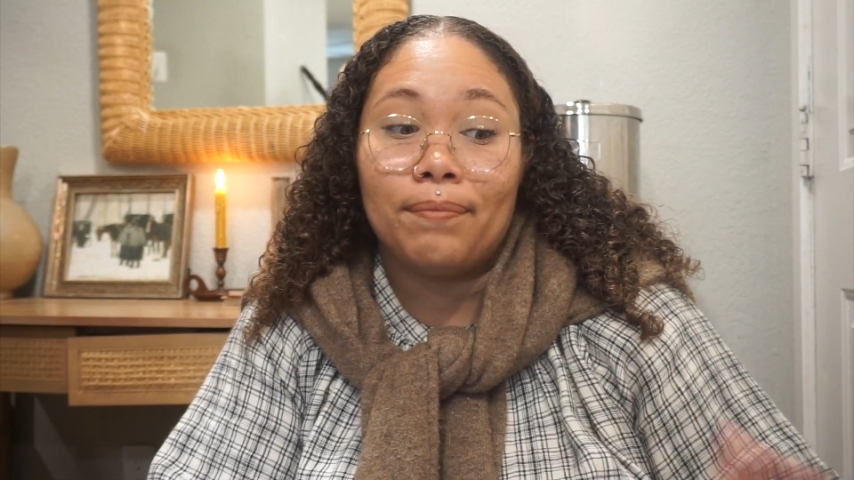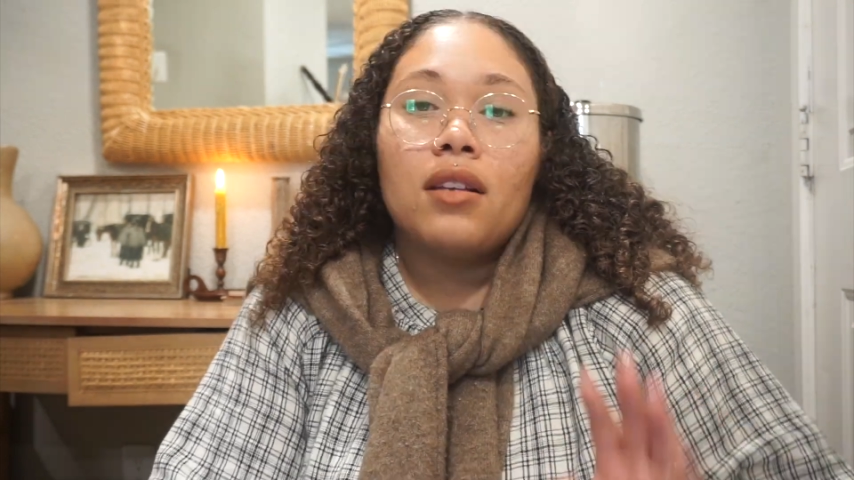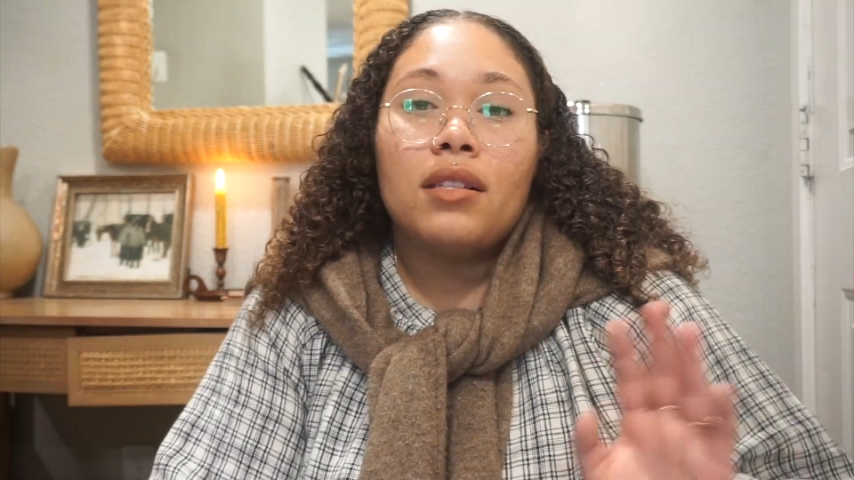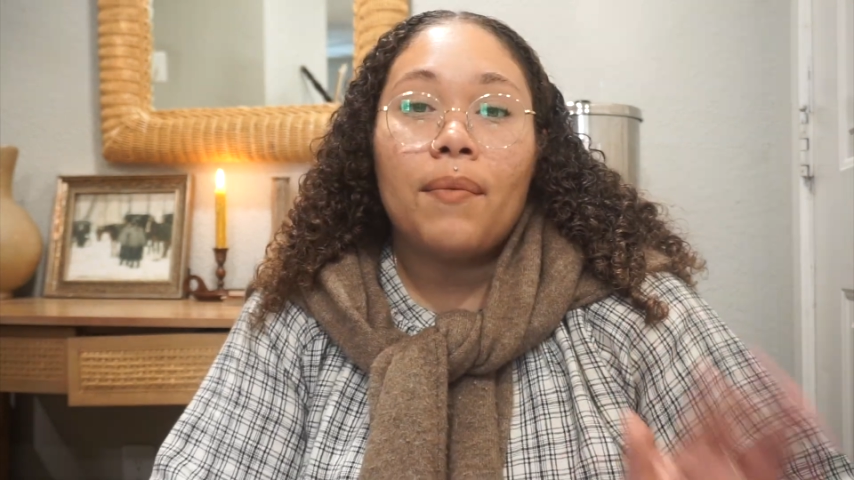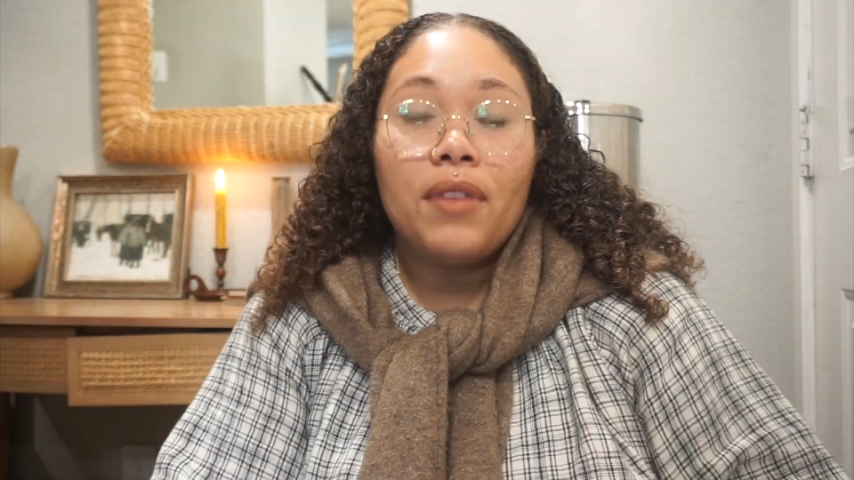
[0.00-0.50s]

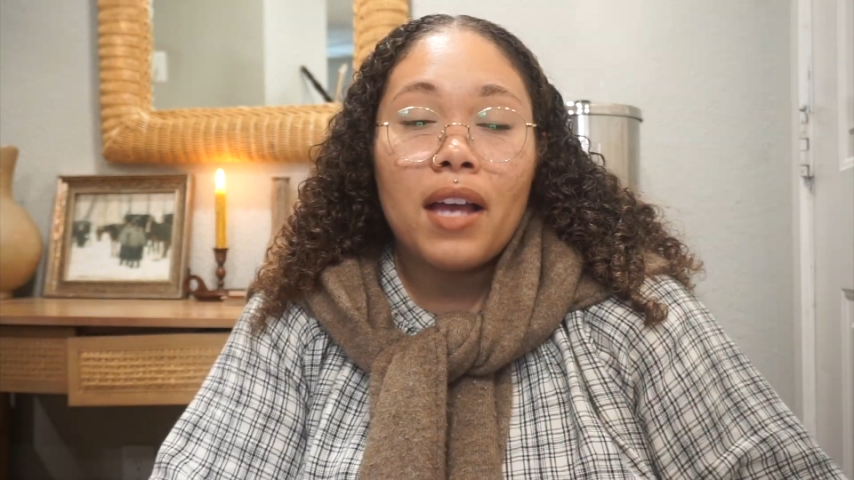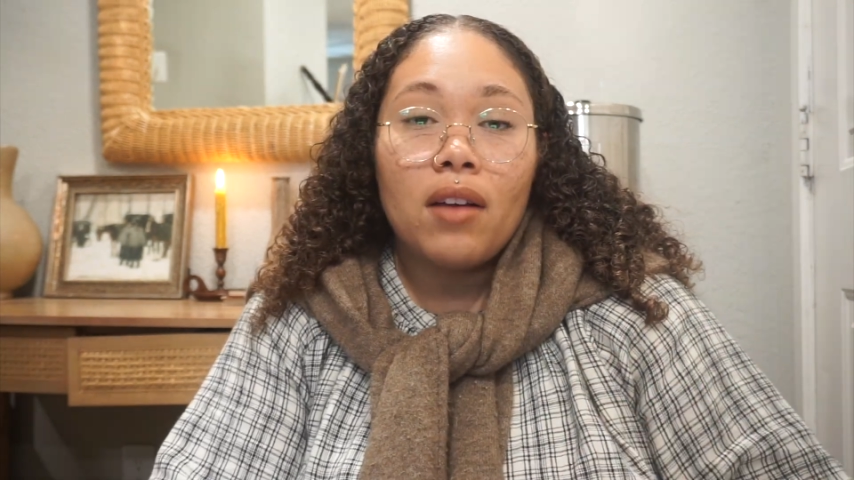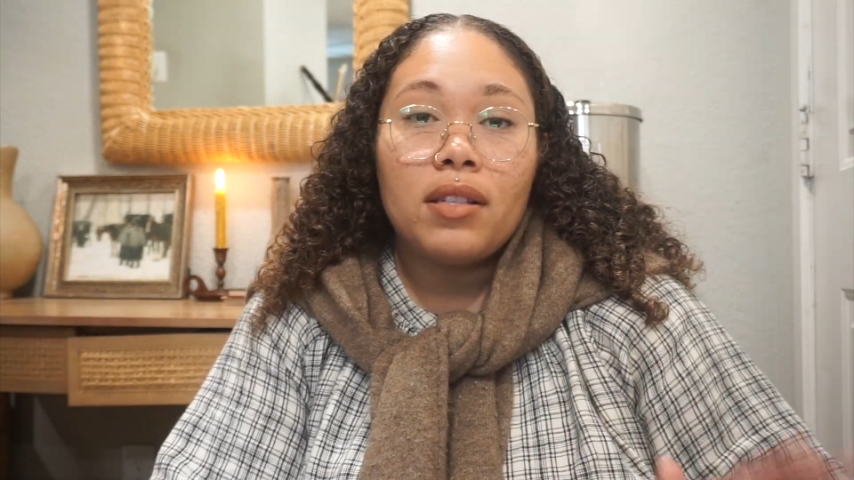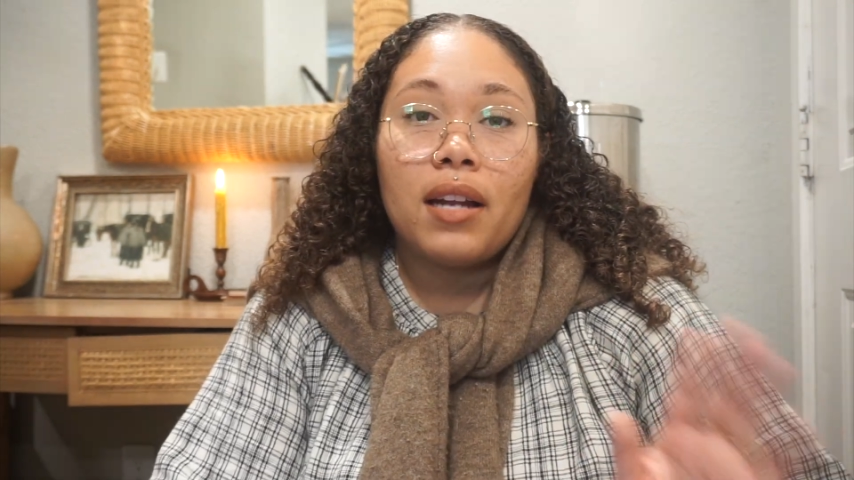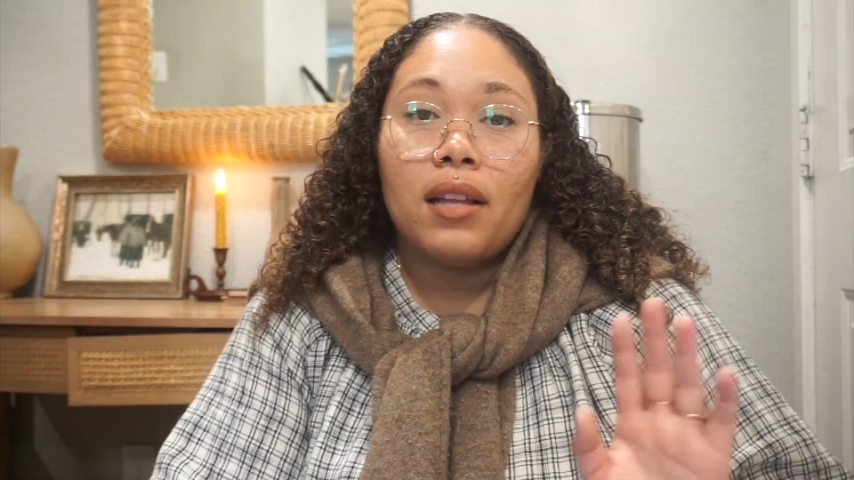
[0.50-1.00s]
Something
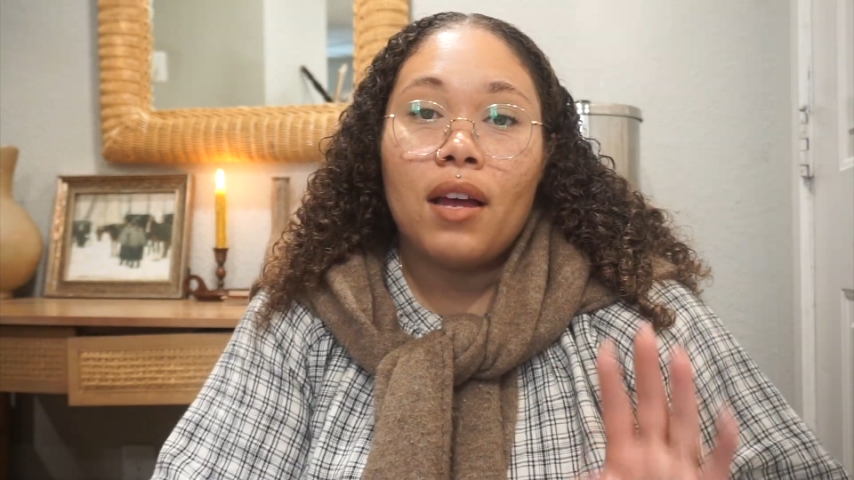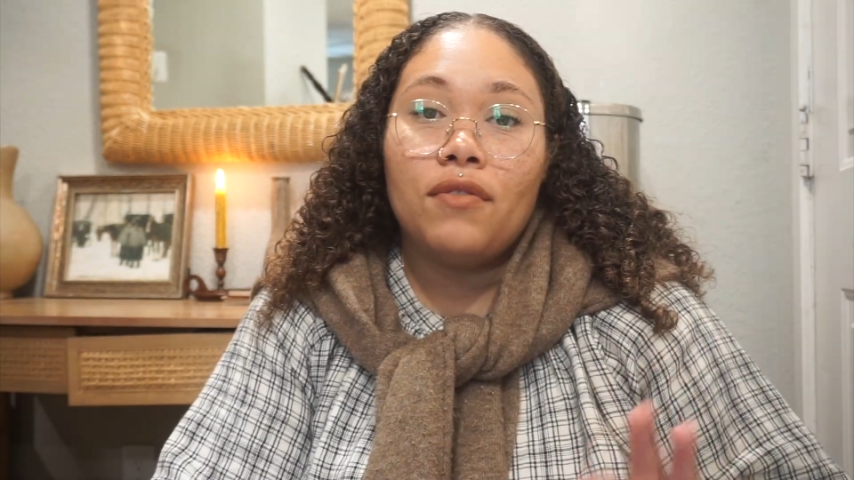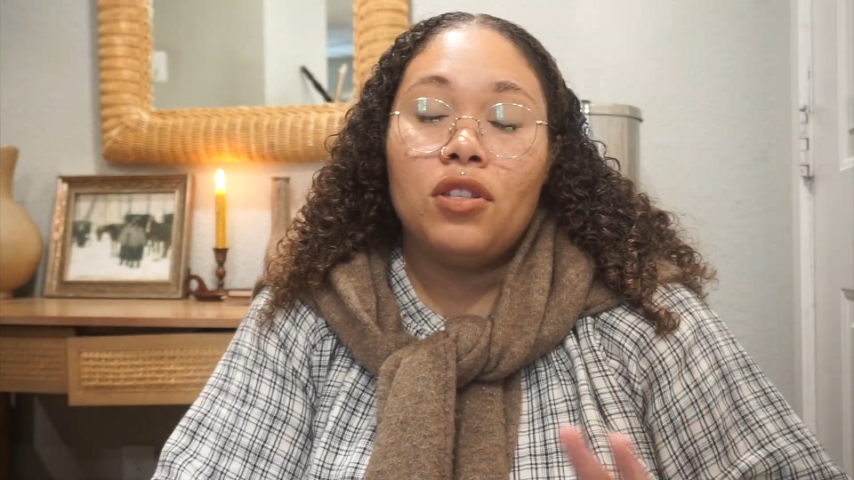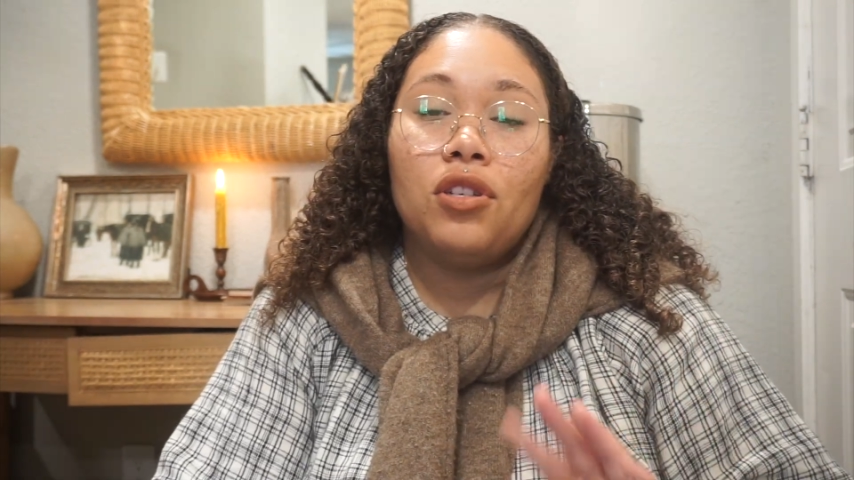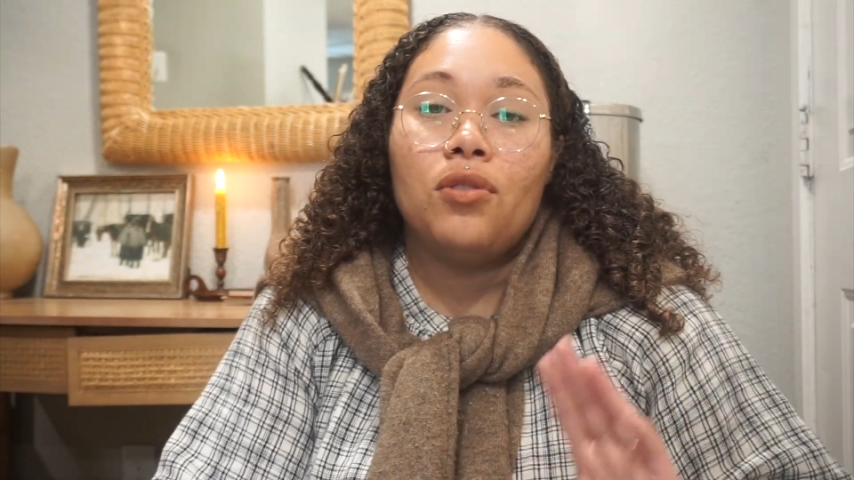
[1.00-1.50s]
else that I love
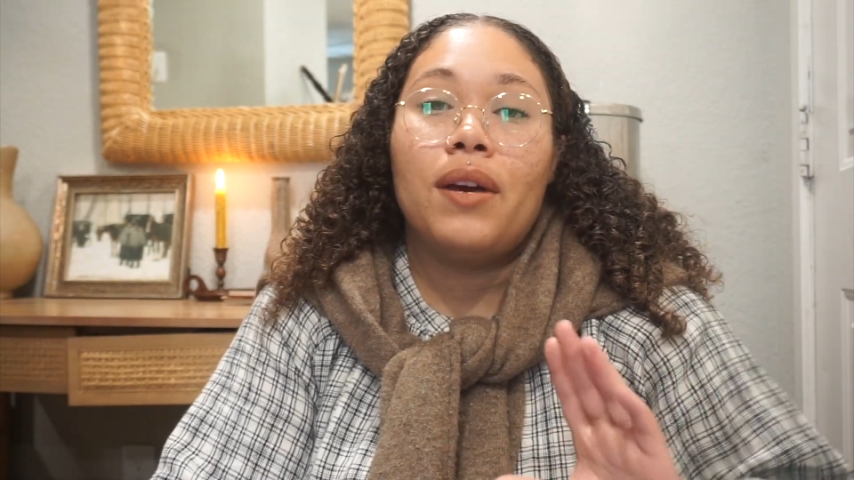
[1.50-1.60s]
to do